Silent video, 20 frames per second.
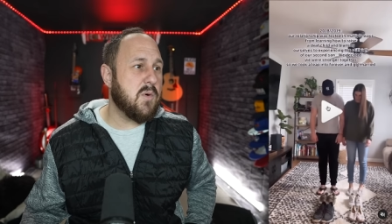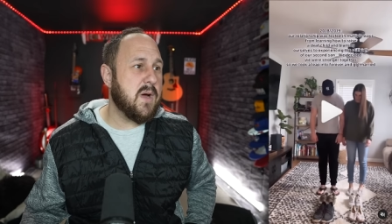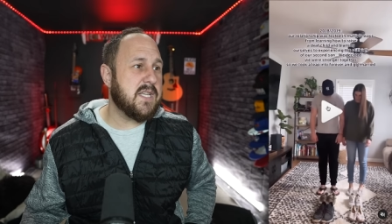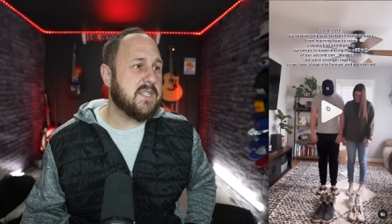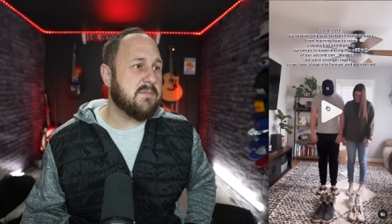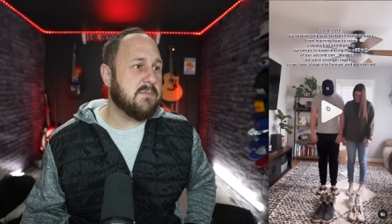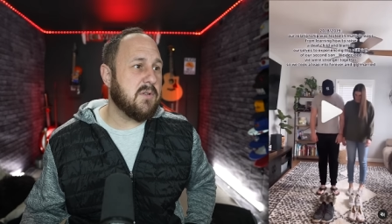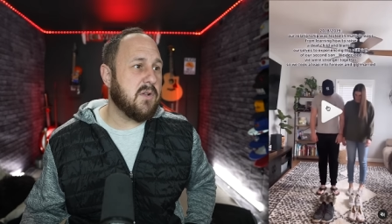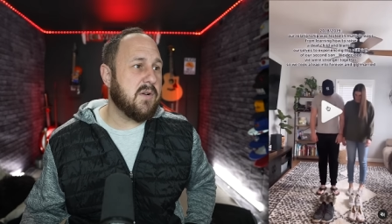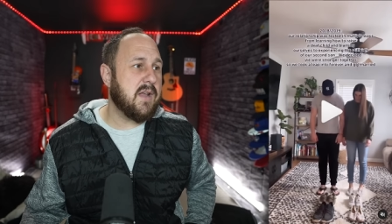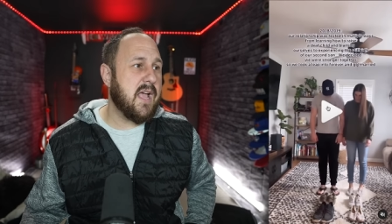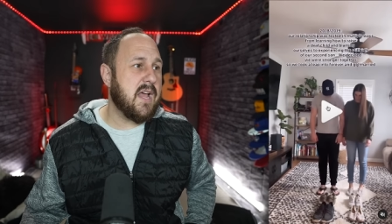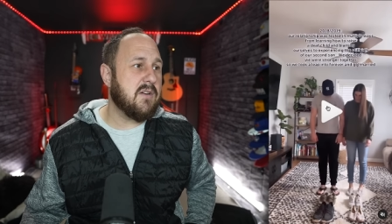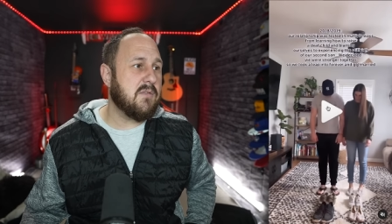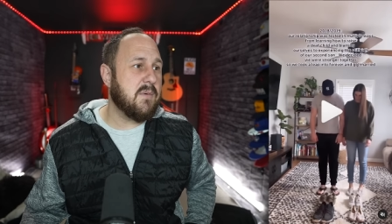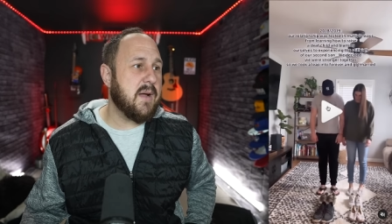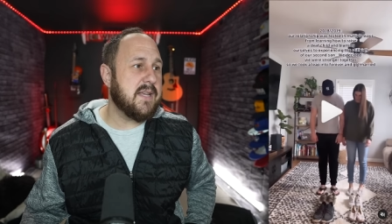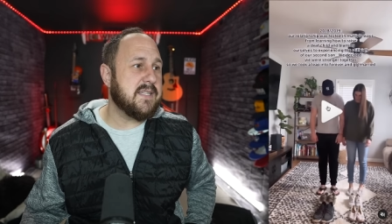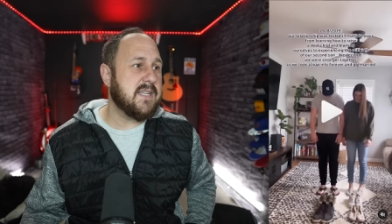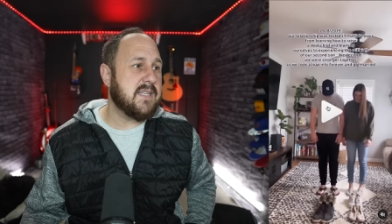ways from learning how to
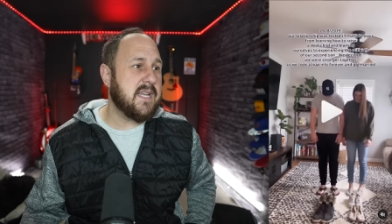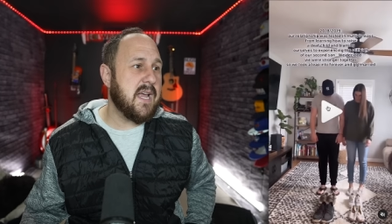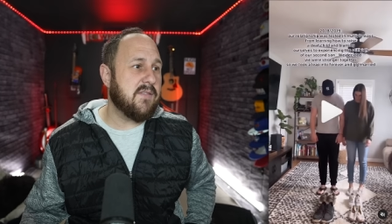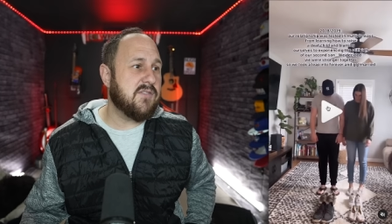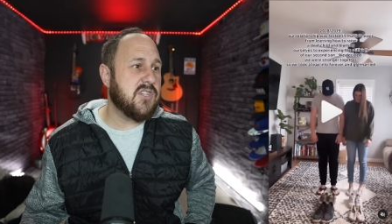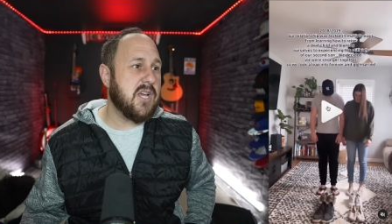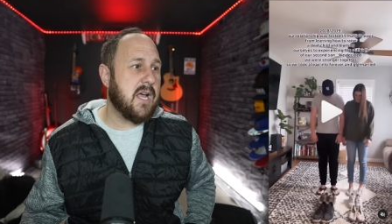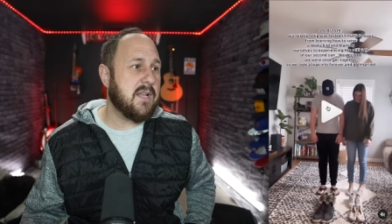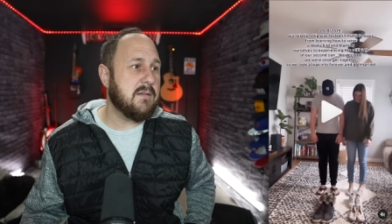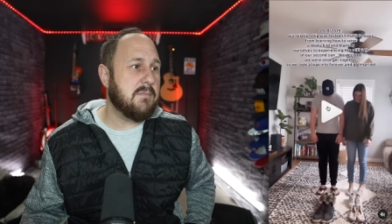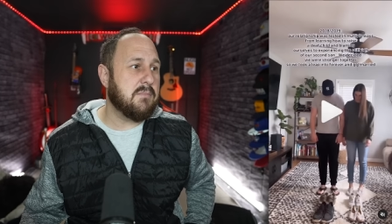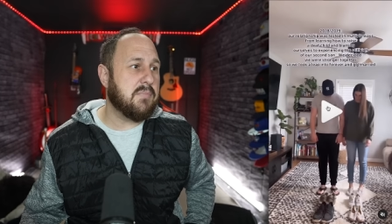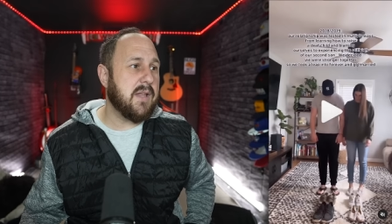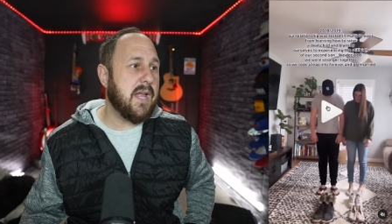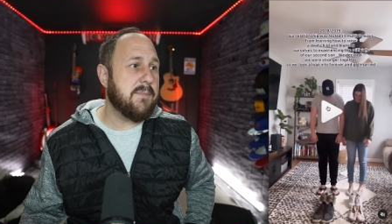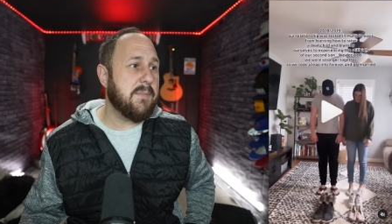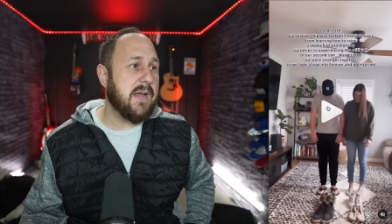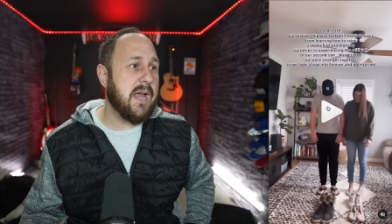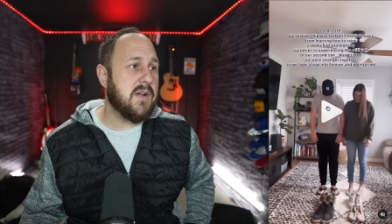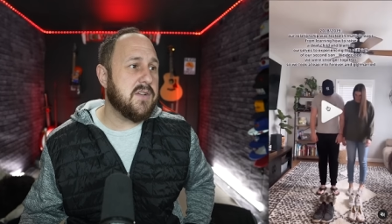raise a deaf child and
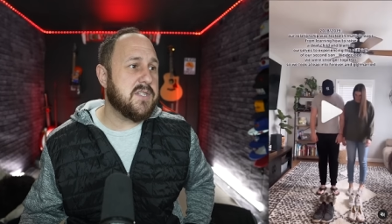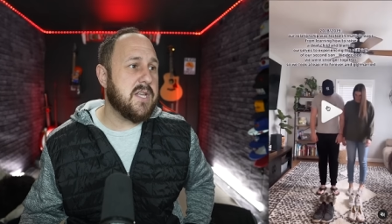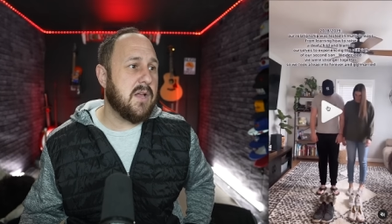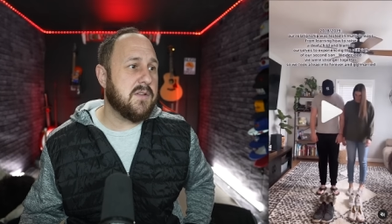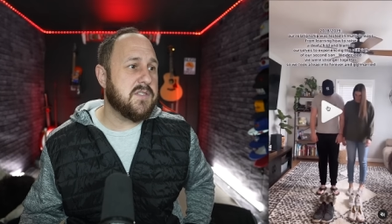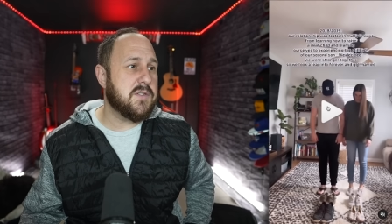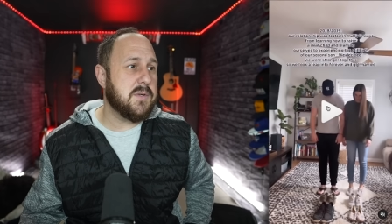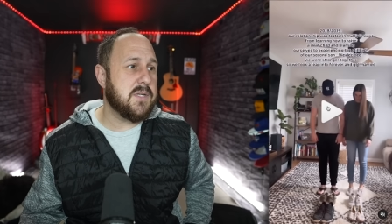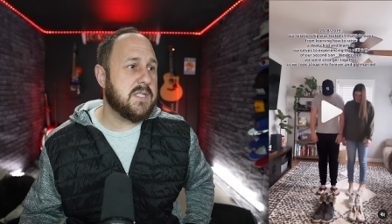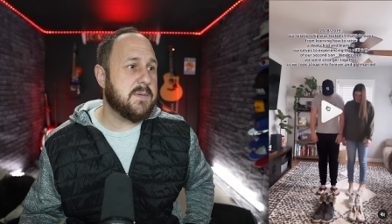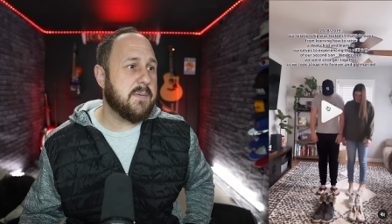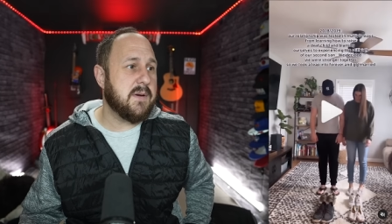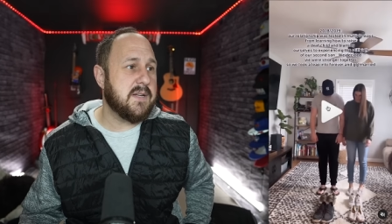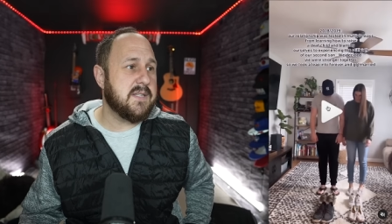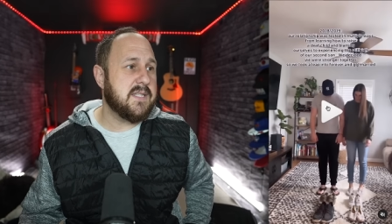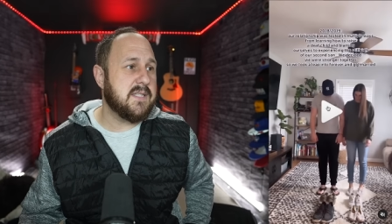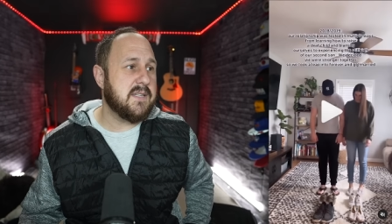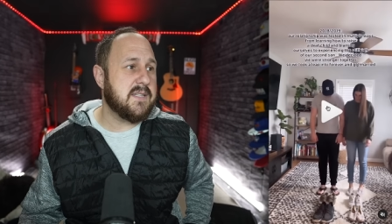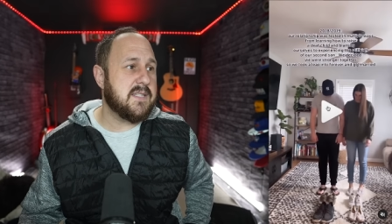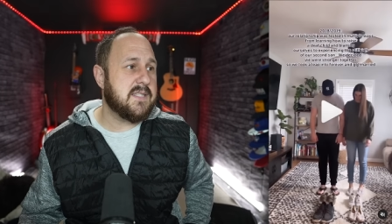blaming ourselves to
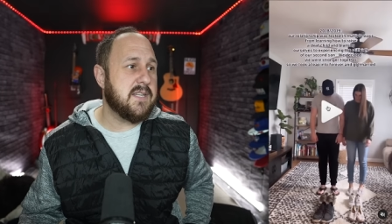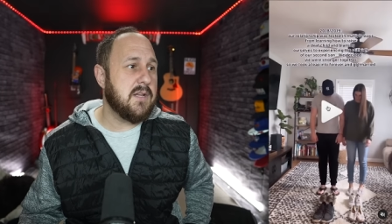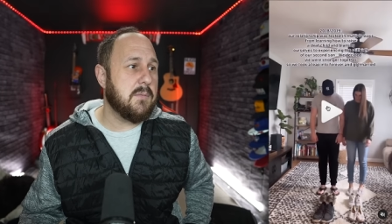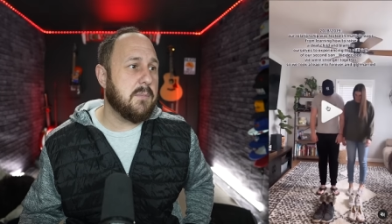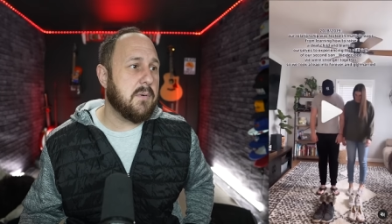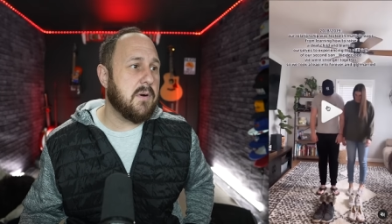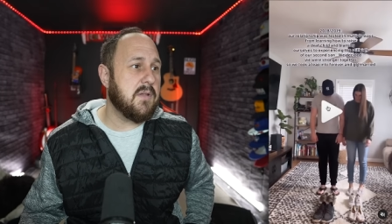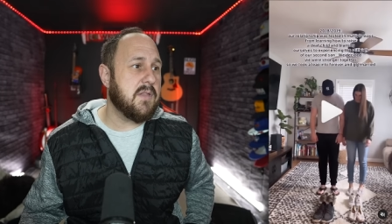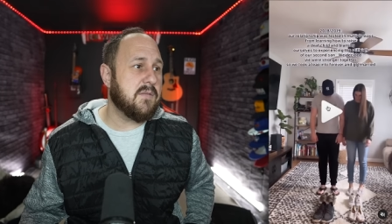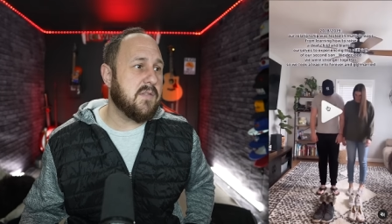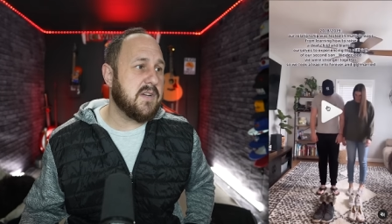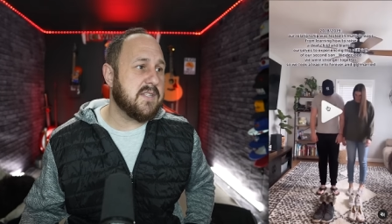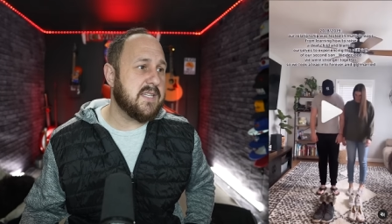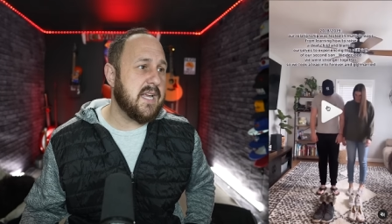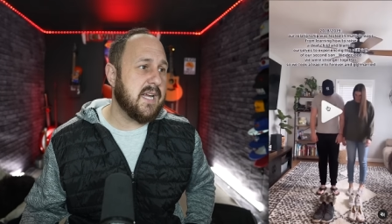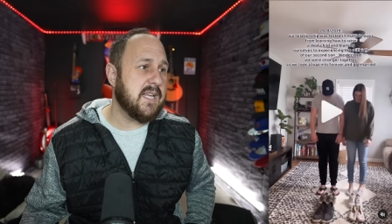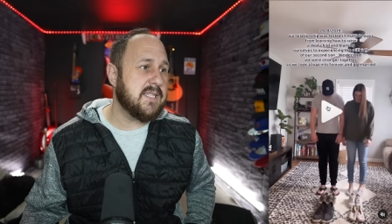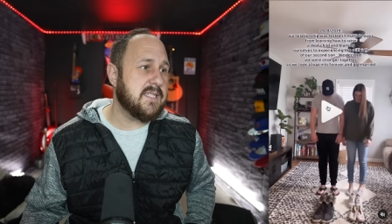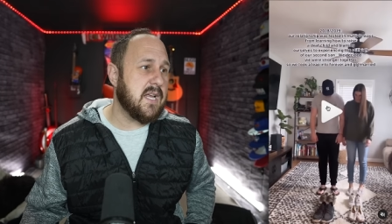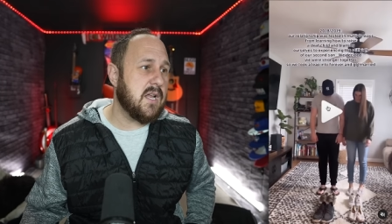experiencing the stillbirth of our
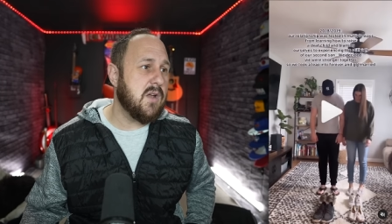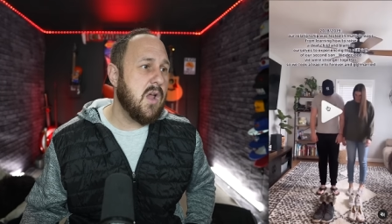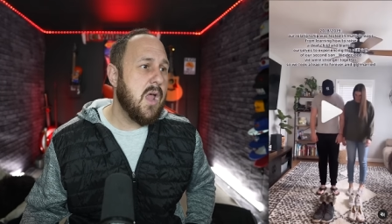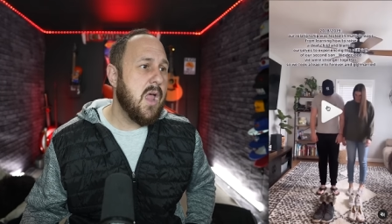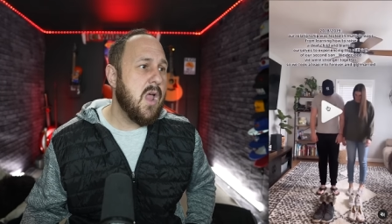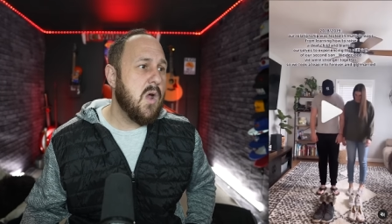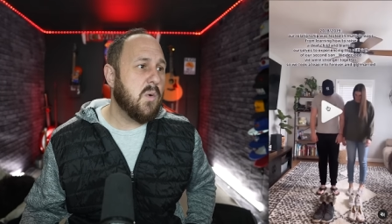second son.